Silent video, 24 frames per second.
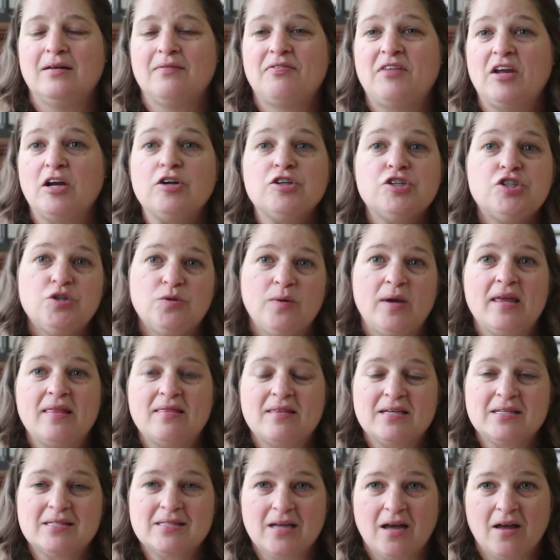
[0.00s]

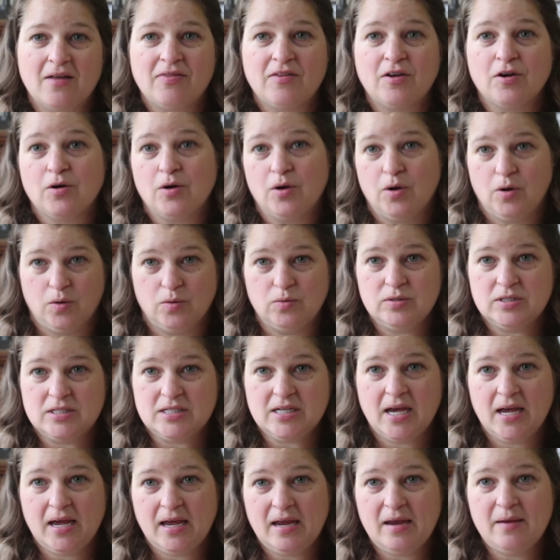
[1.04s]
on their own
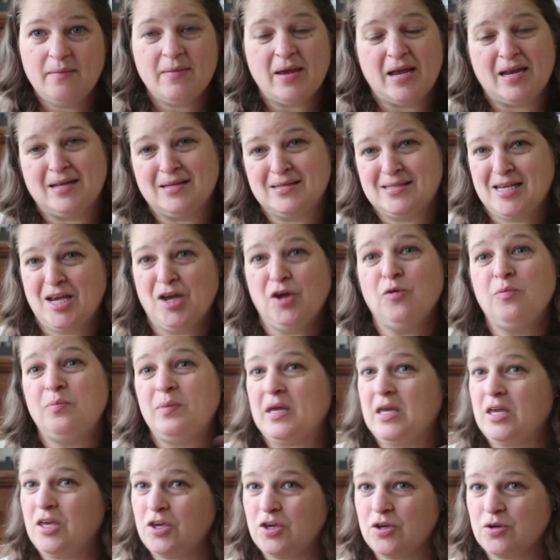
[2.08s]
time and it's
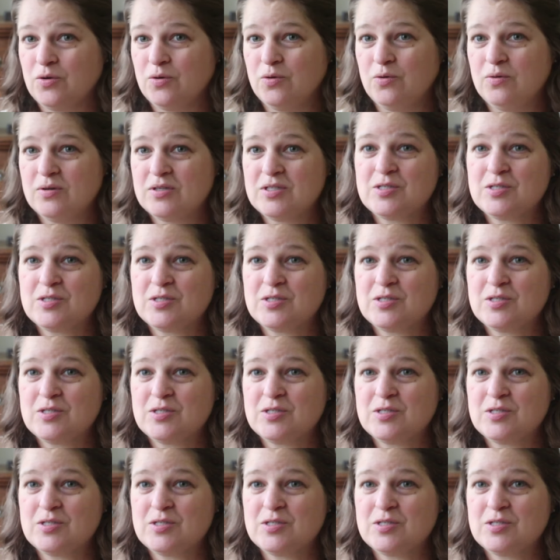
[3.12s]
helping you.